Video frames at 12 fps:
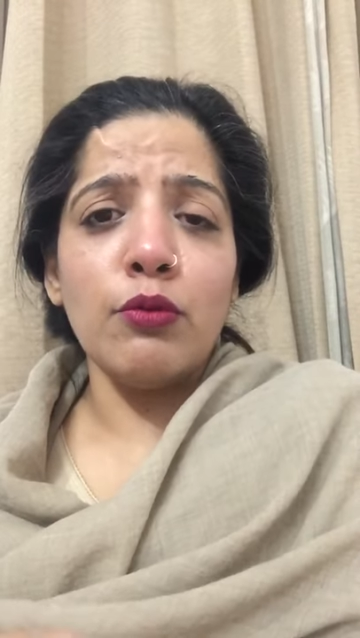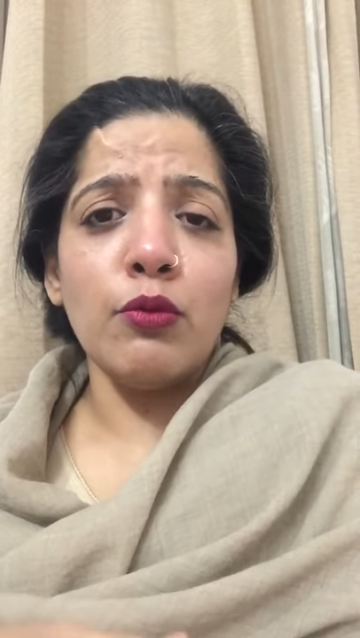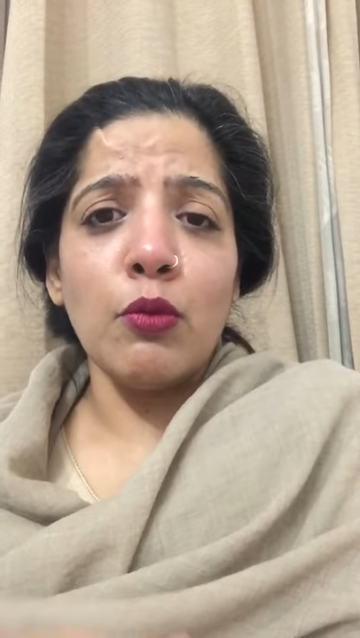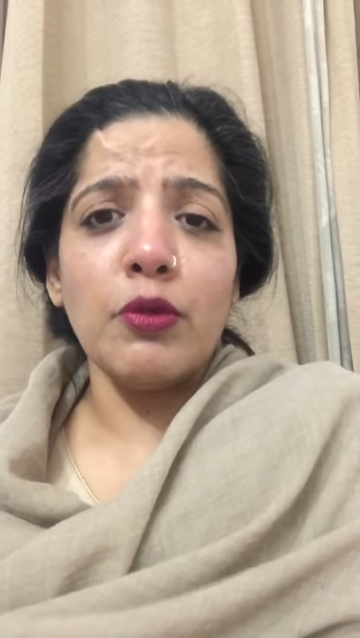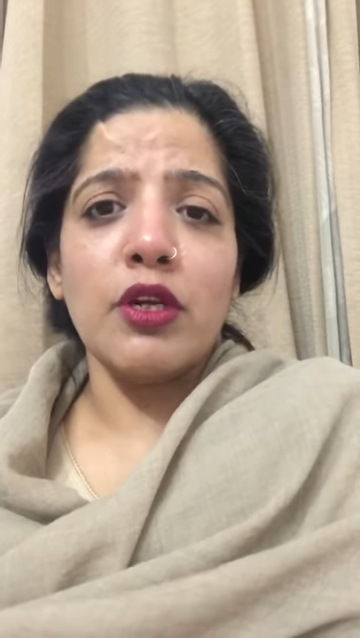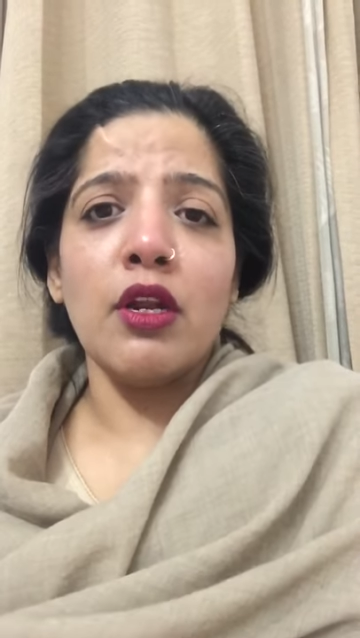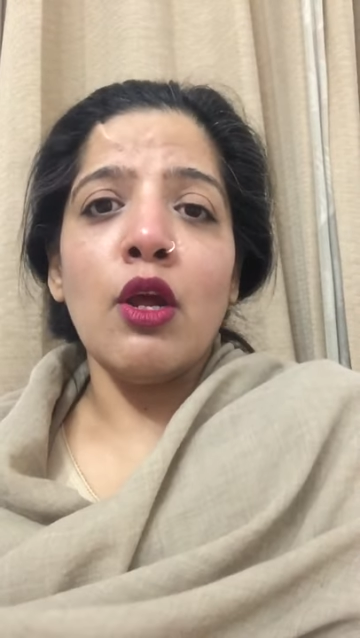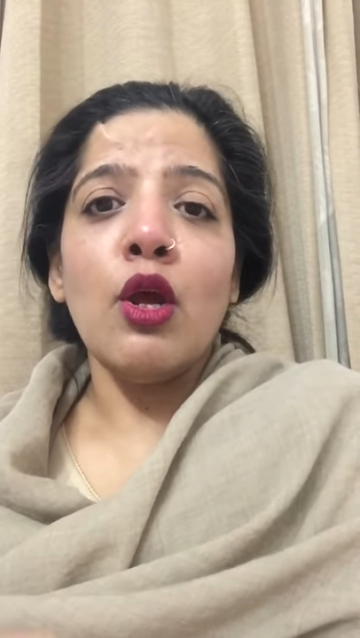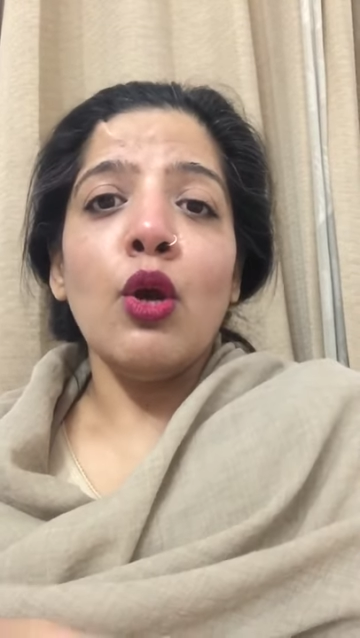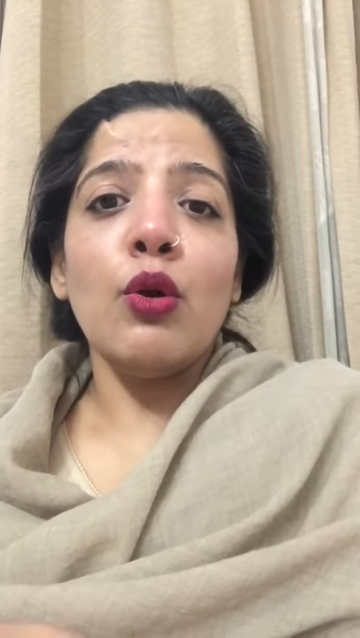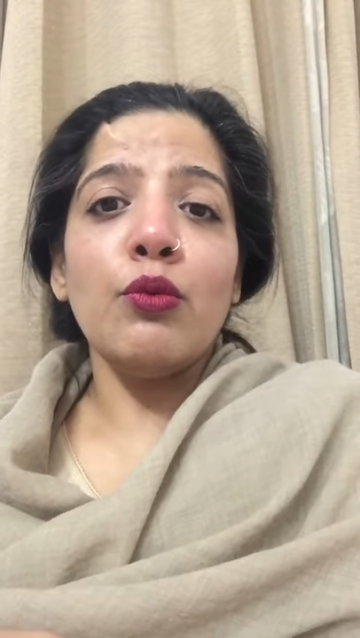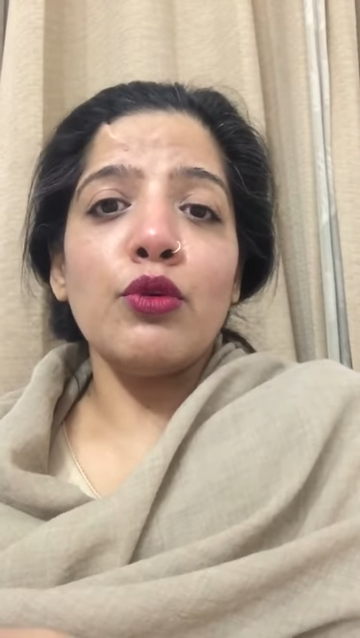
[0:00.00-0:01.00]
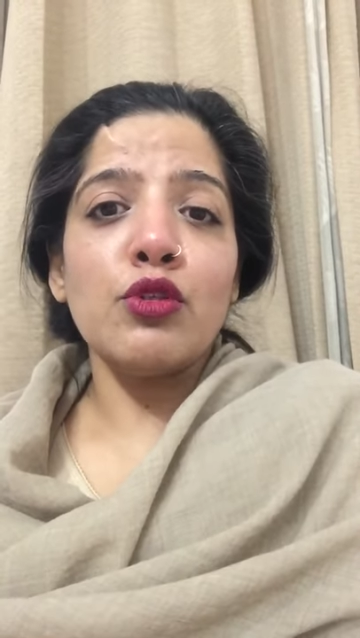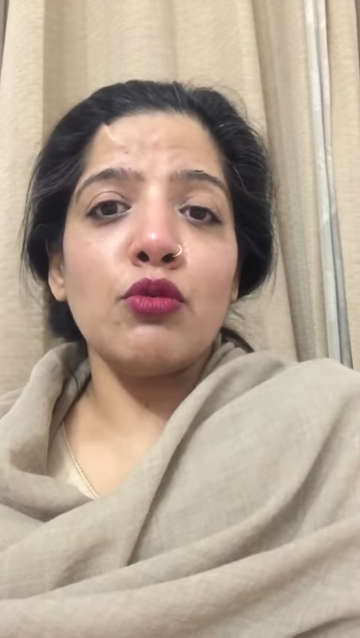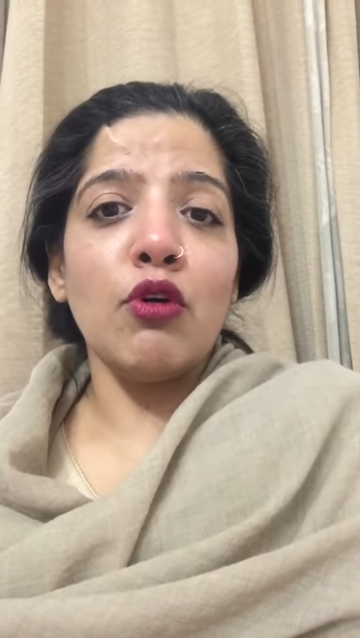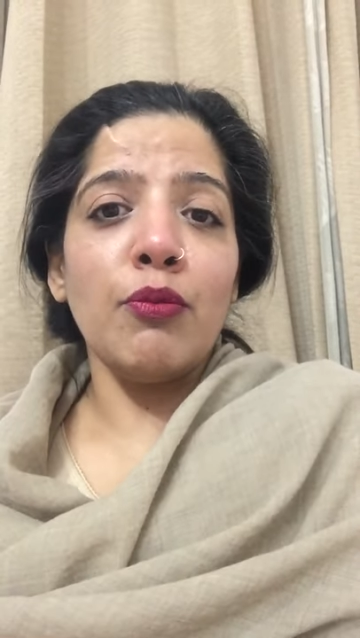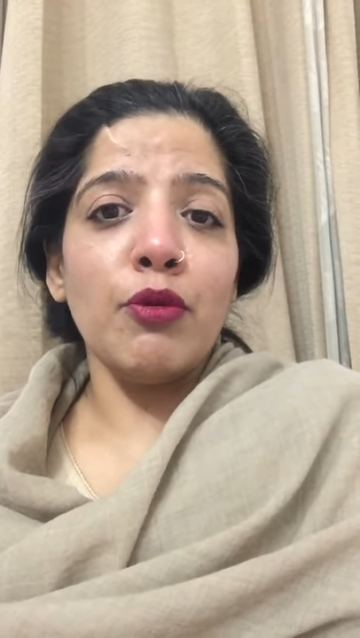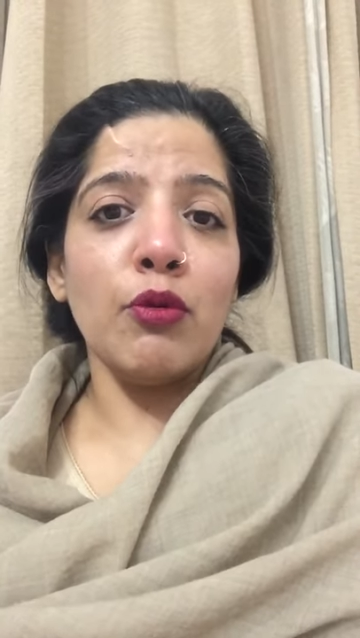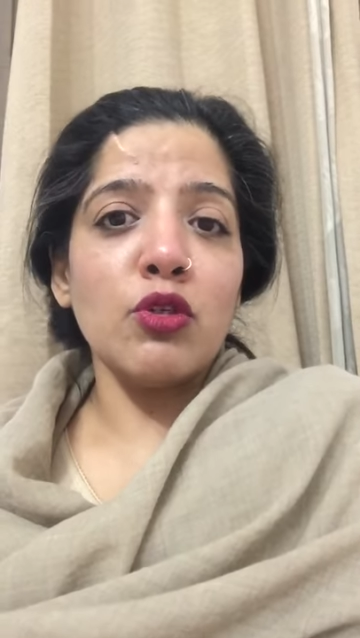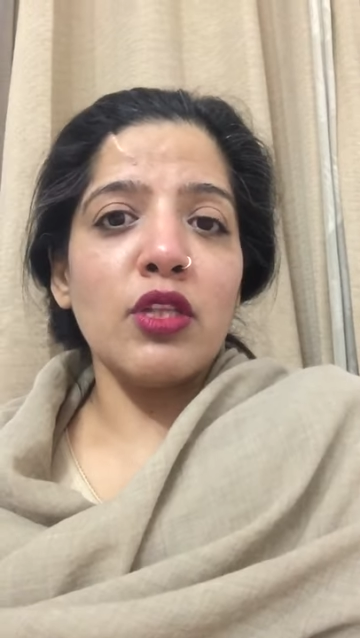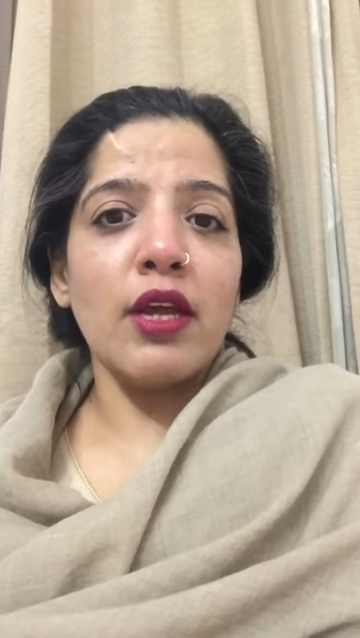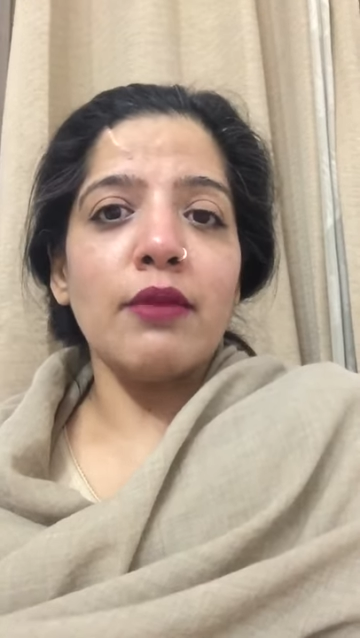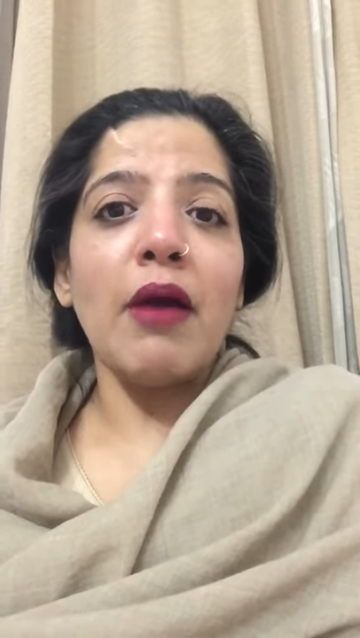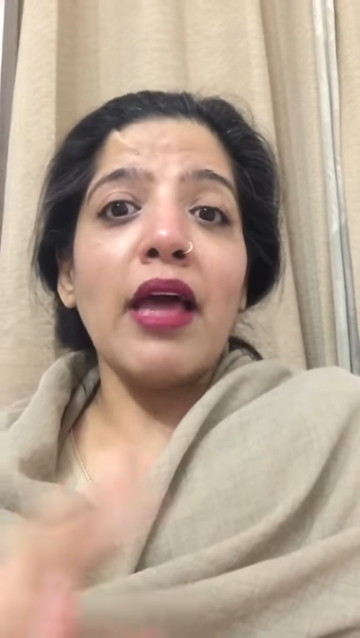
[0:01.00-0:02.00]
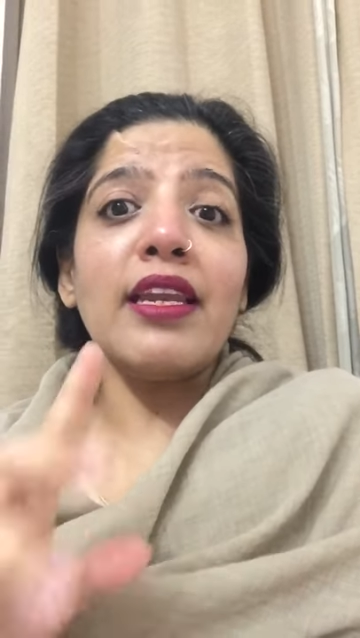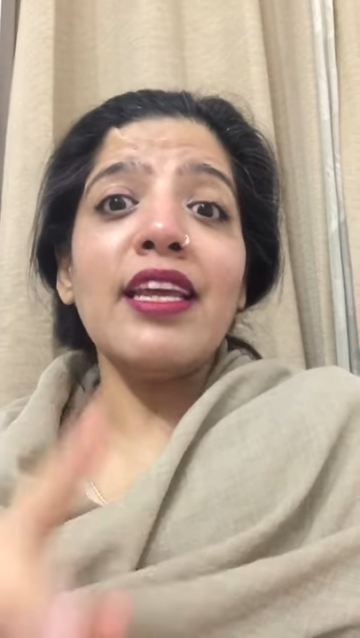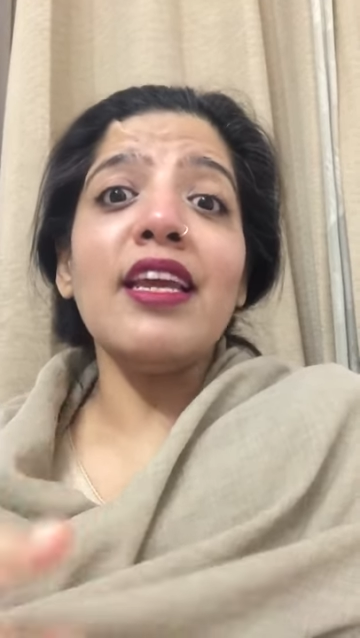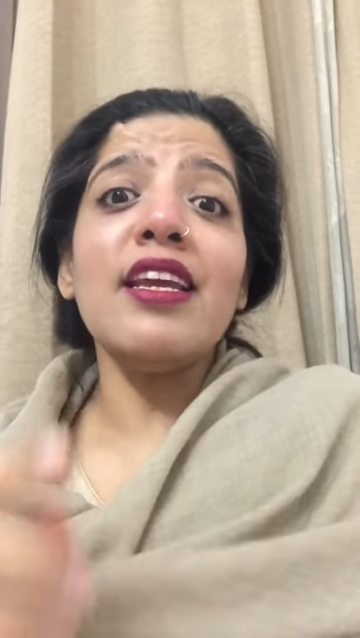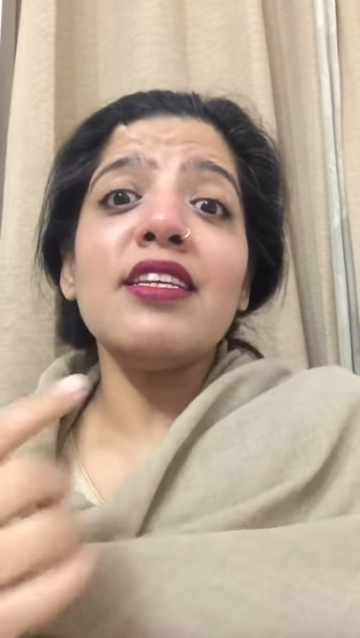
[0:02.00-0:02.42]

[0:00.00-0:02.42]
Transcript: woman was to approach that man, he